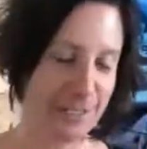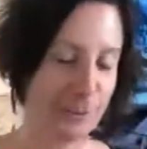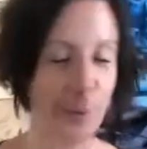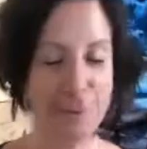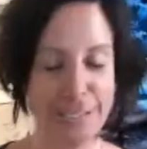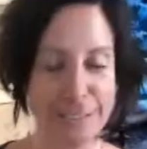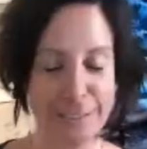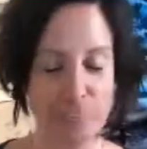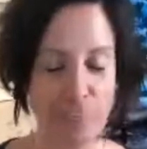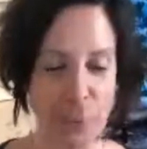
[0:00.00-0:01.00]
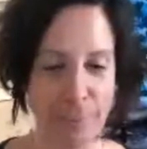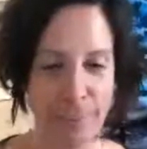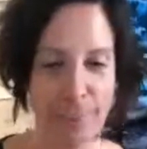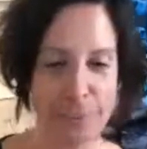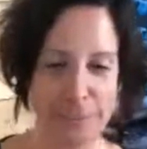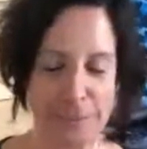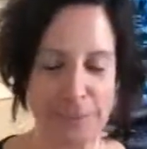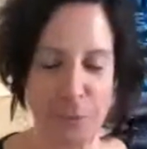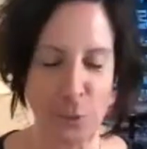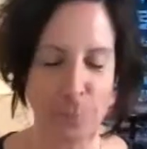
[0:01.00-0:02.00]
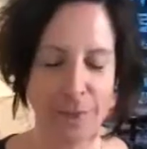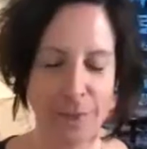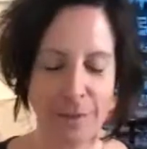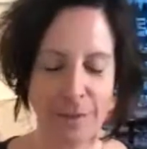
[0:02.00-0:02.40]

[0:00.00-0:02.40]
globally at this point, but mostly in Sonoma and